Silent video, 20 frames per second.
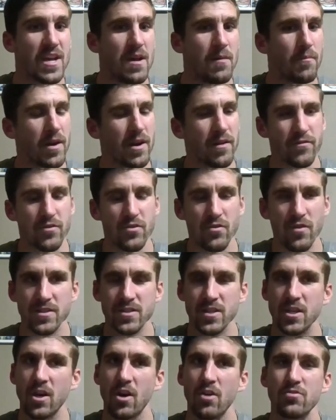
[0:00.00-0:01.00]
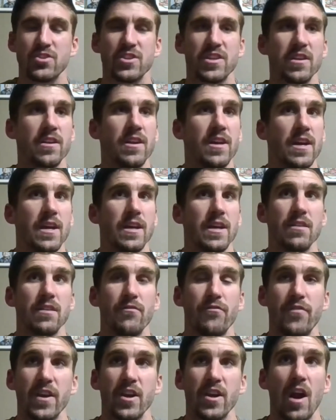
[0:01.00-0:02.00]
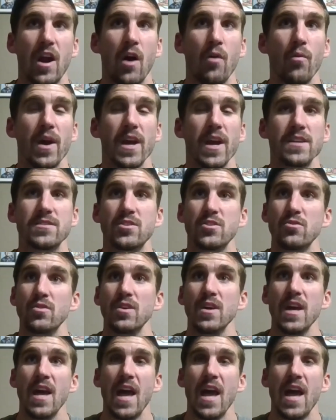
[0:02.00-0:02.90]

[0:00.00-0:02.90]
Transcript: But if you as a coach can figure out ways to,